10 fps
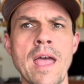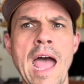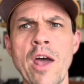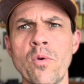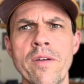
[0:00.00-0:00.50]

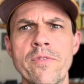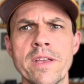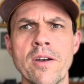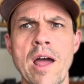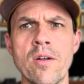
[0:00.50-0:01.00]
How do I
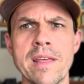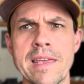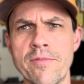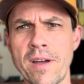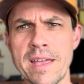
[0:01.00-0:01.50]
figure out
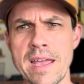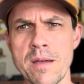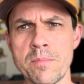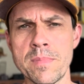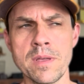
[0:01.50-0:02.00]
if I
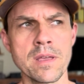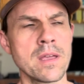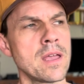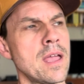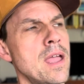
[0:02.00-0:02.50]
am?
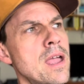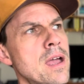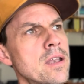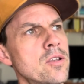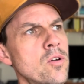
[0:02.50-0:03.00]

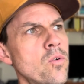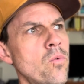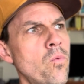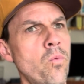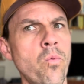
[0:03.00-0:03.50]
And
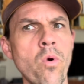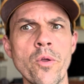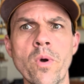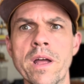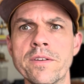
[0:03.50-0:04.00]
what
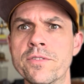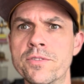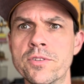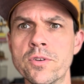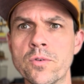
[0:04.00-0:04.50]
do I
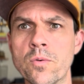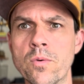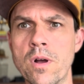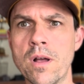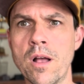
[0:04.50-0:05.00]

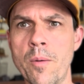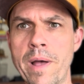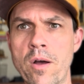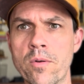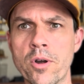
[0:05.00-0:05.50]
do
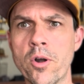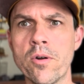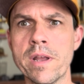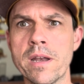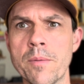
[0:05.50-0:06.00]
about
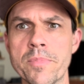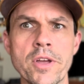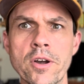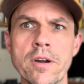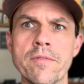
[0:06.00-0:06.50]
hurrying up the
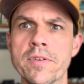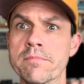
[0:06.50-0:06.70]
curve?